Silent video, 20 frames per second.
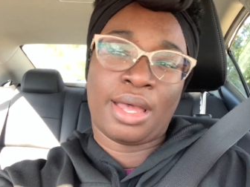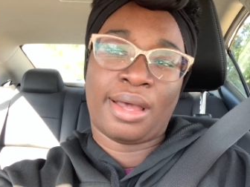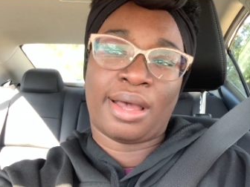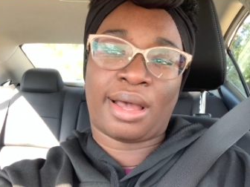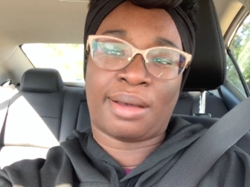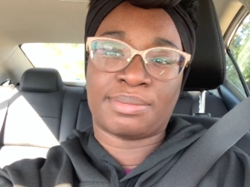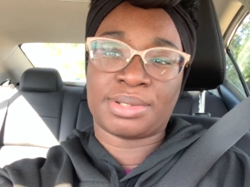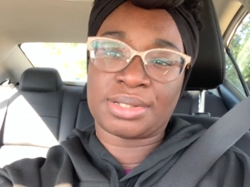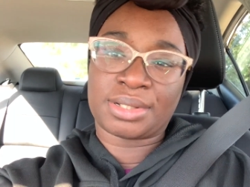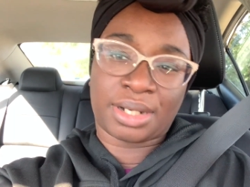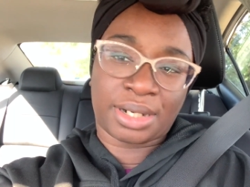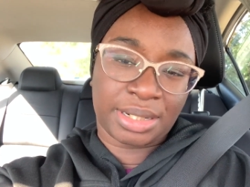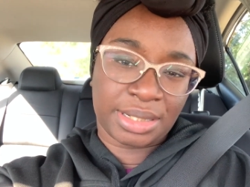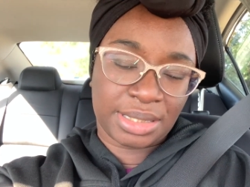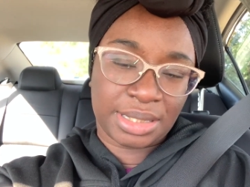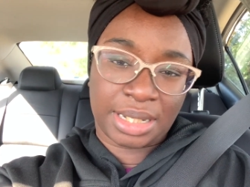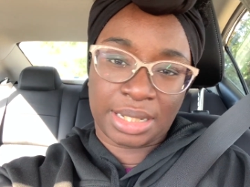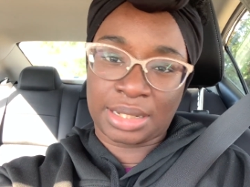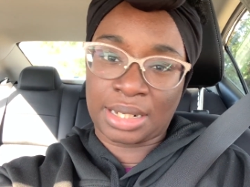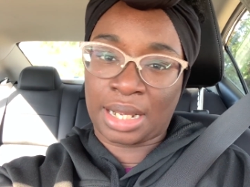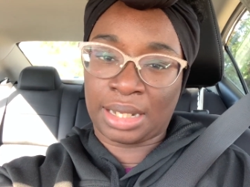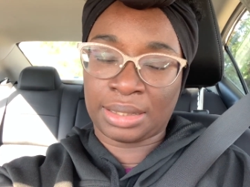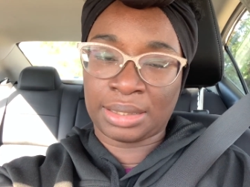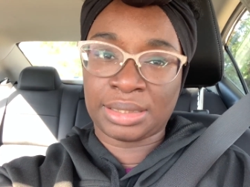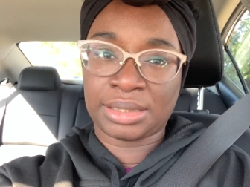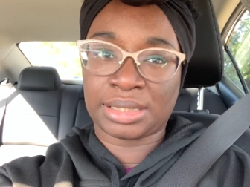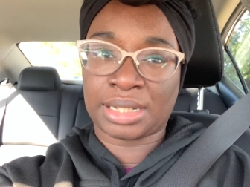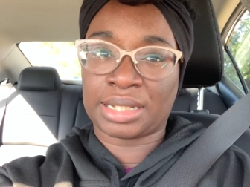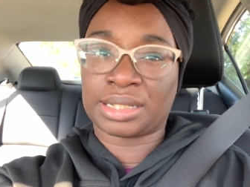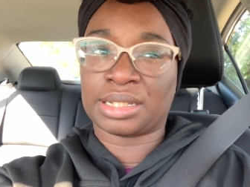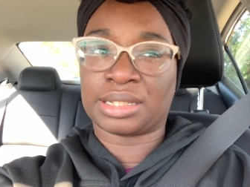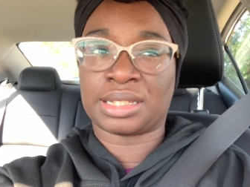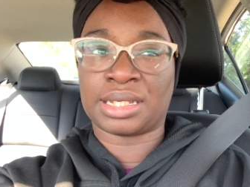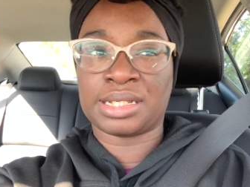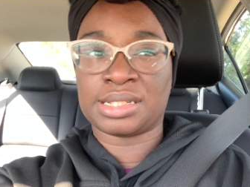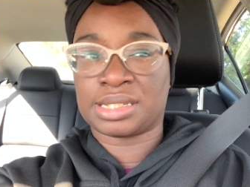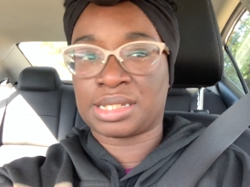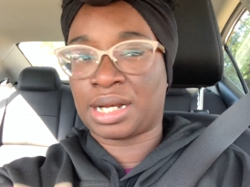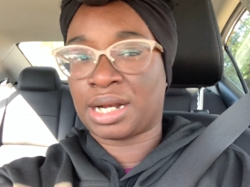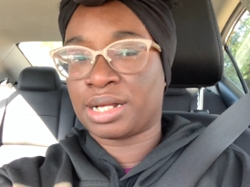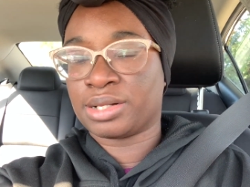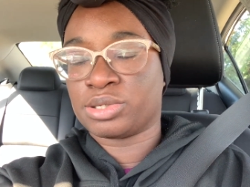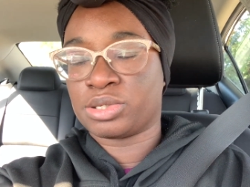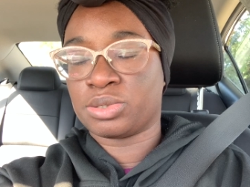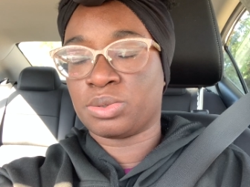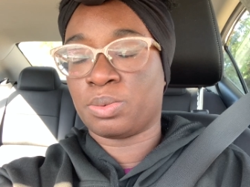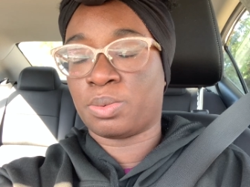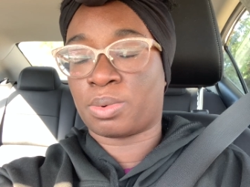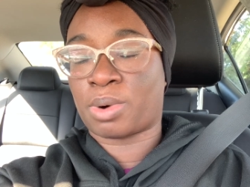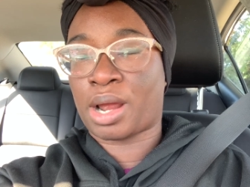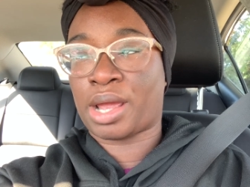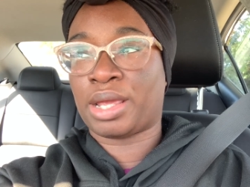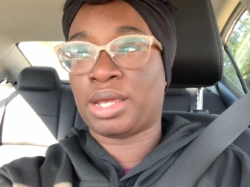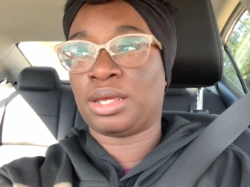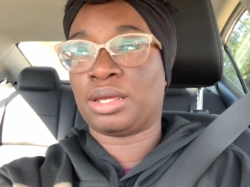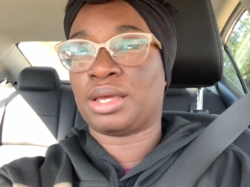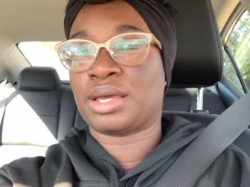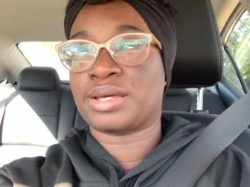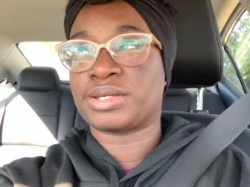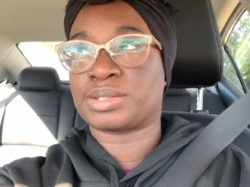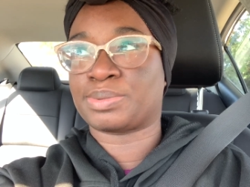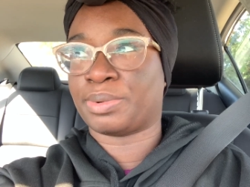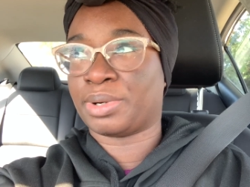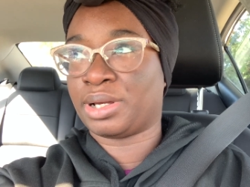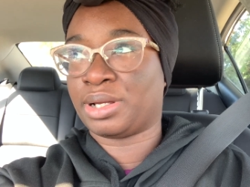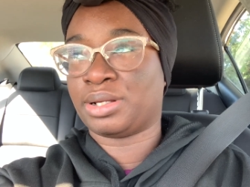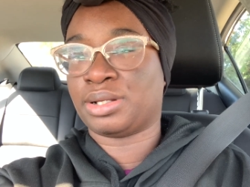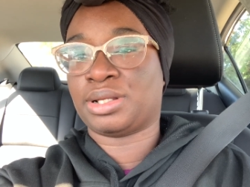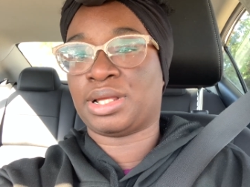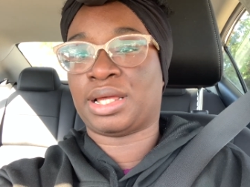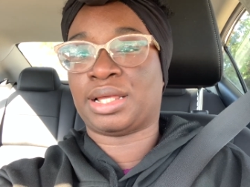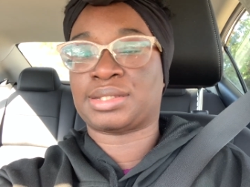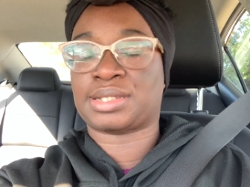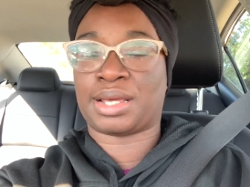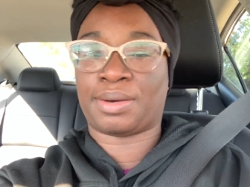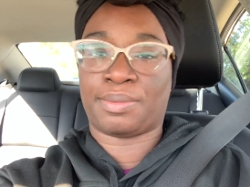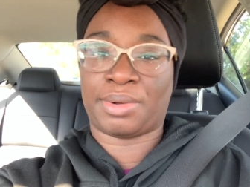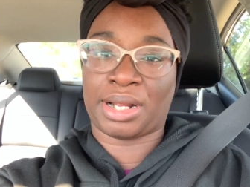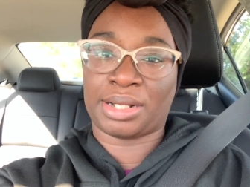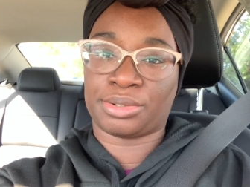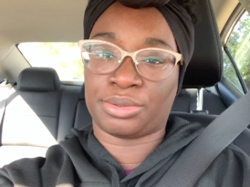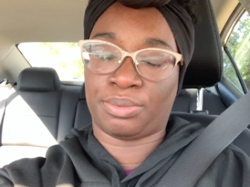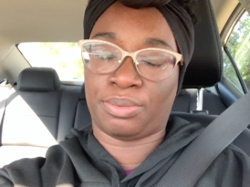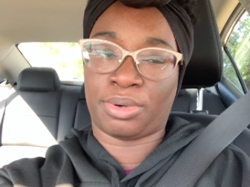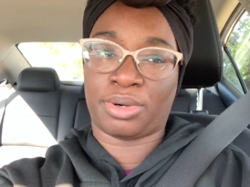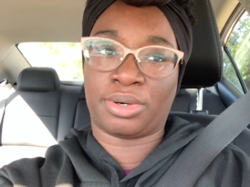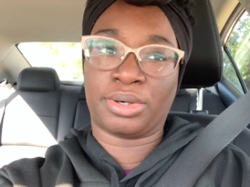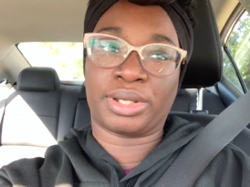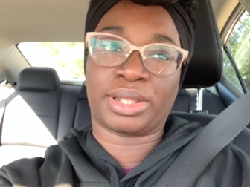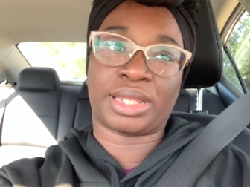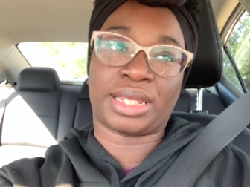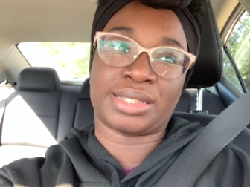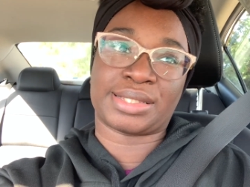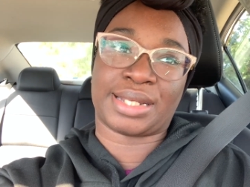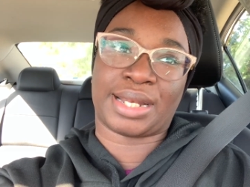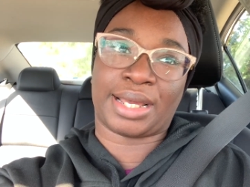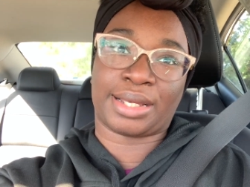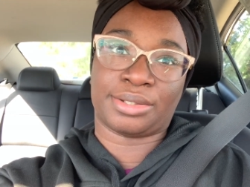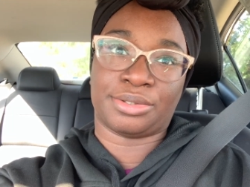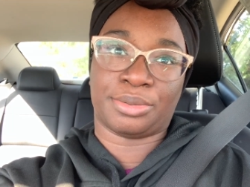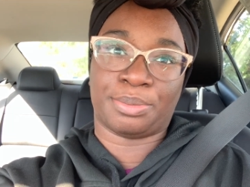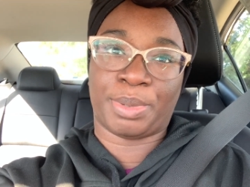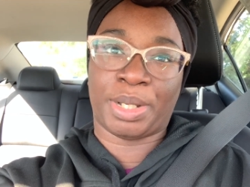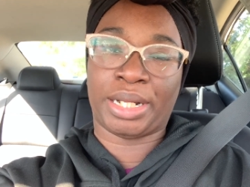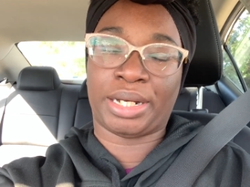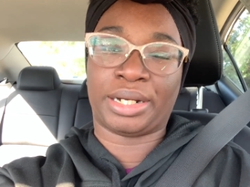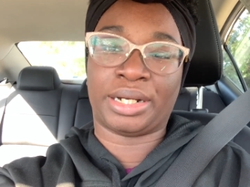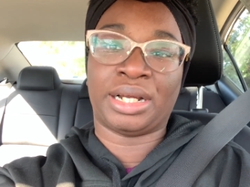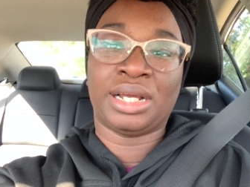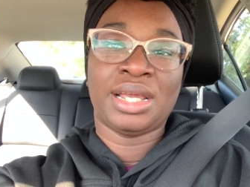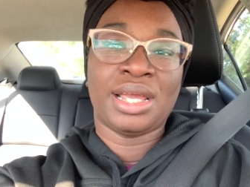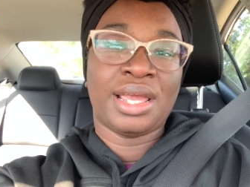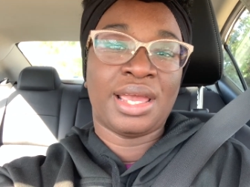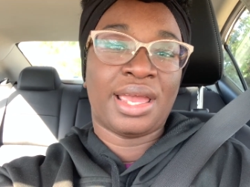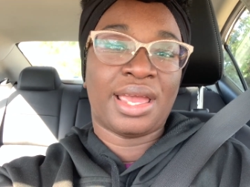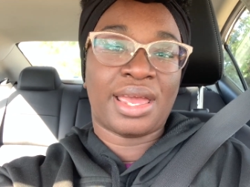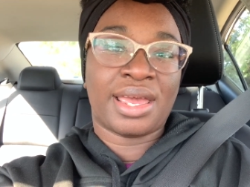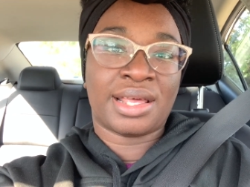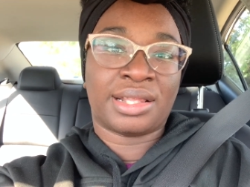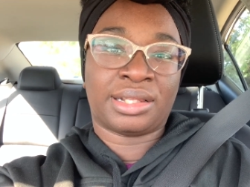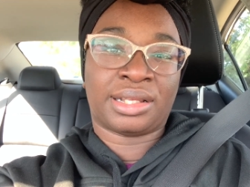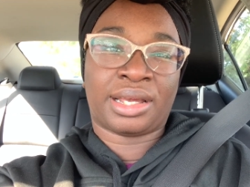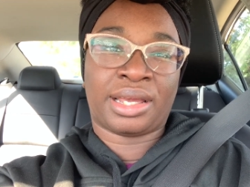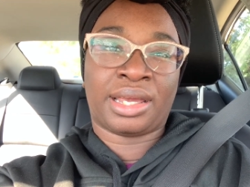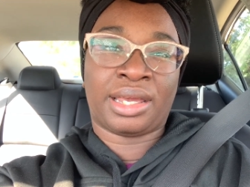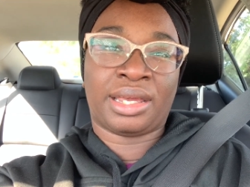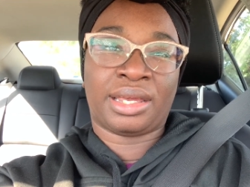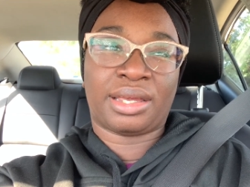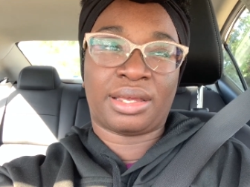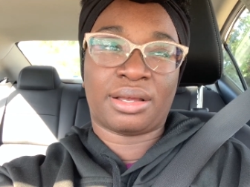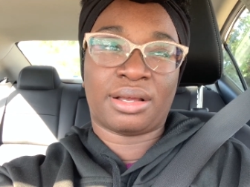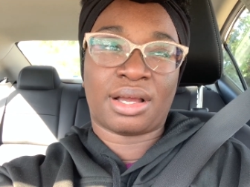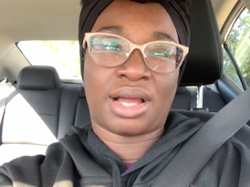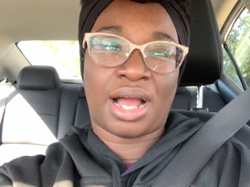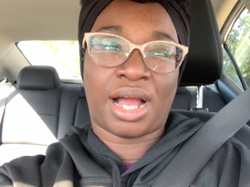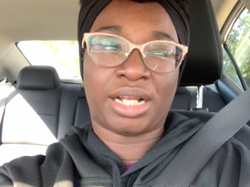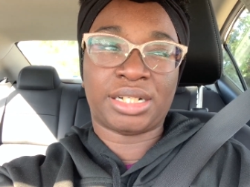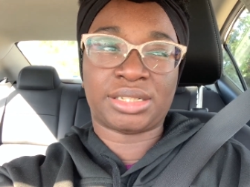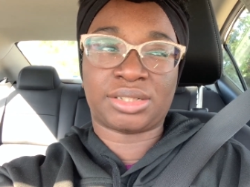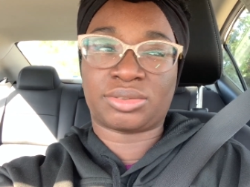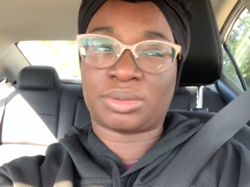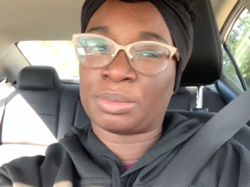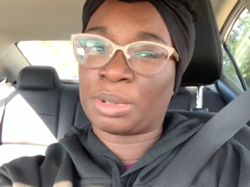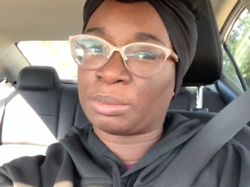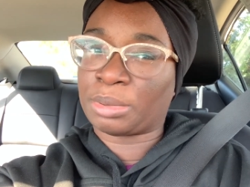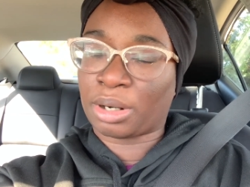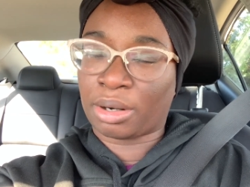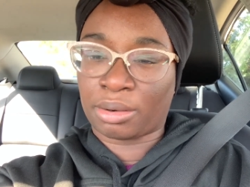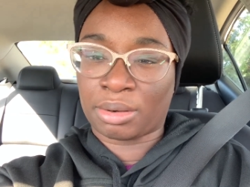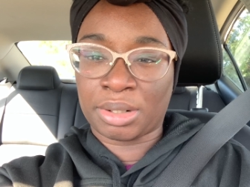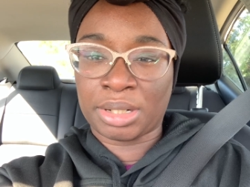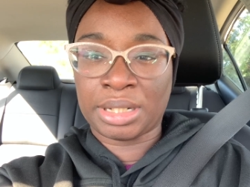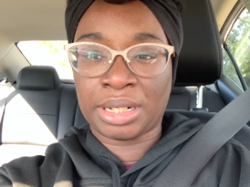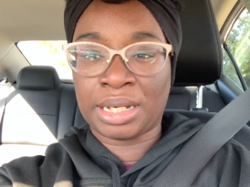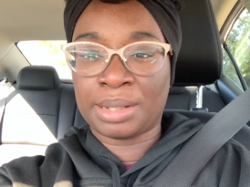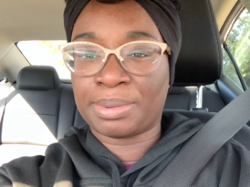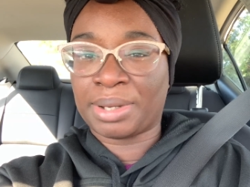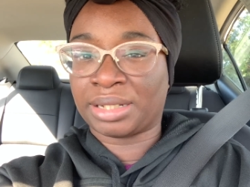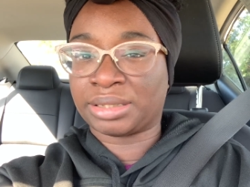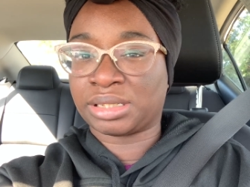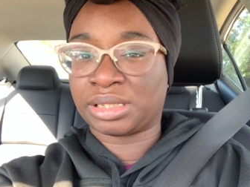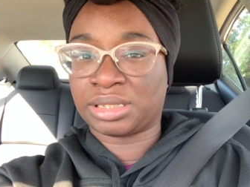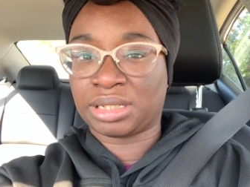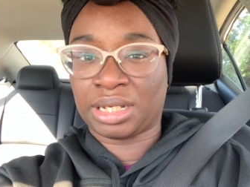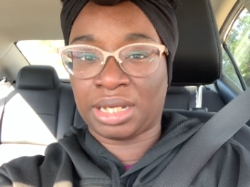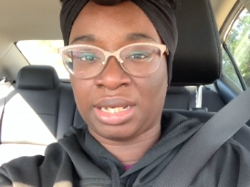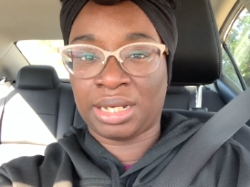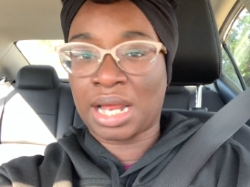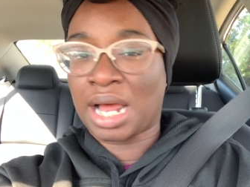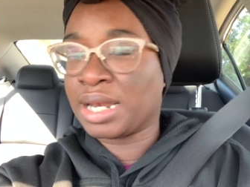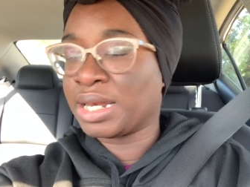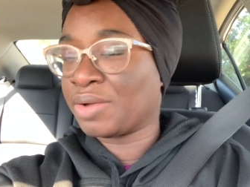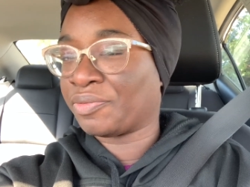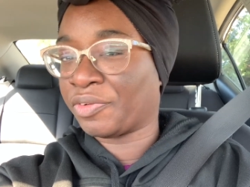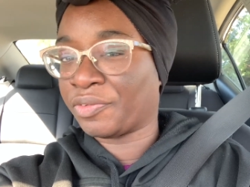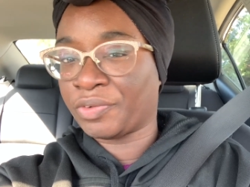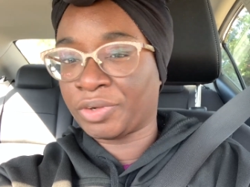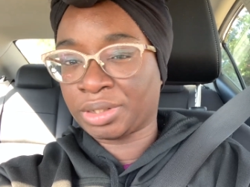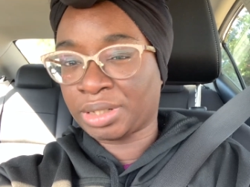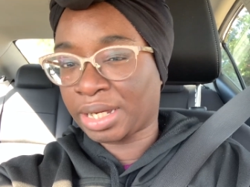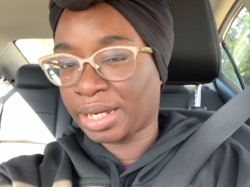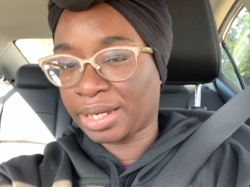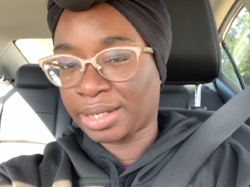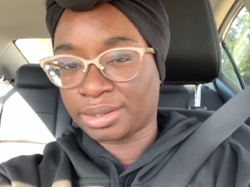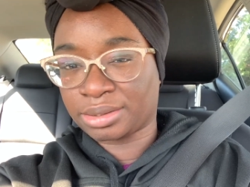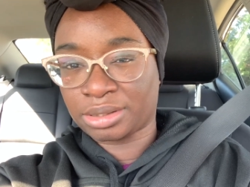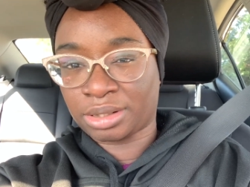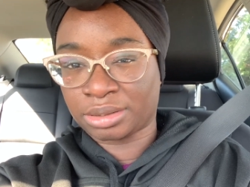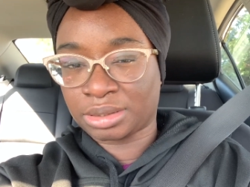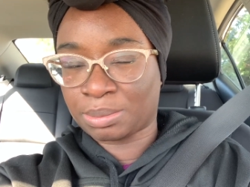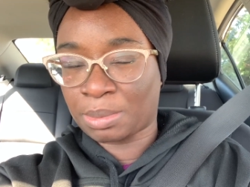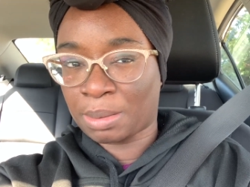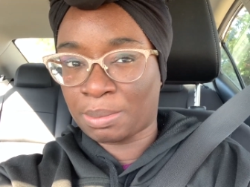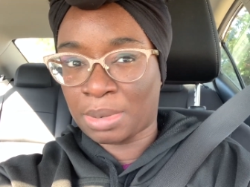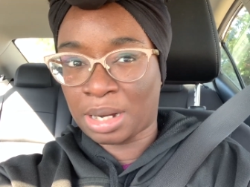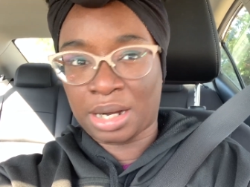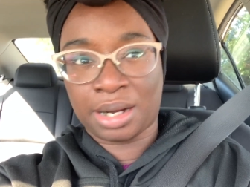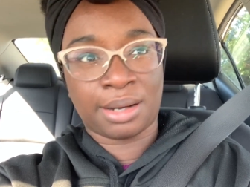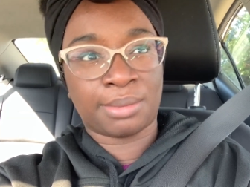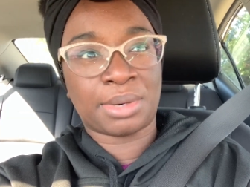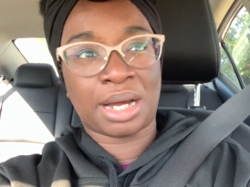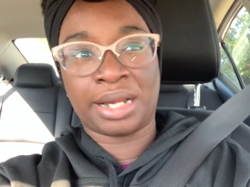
I'm starting to acknowledge like the things that I do right as well as like what I do wrong and things that I could do better. And like, I just remember growing up as a teen, I never felt like I could talk to my mom.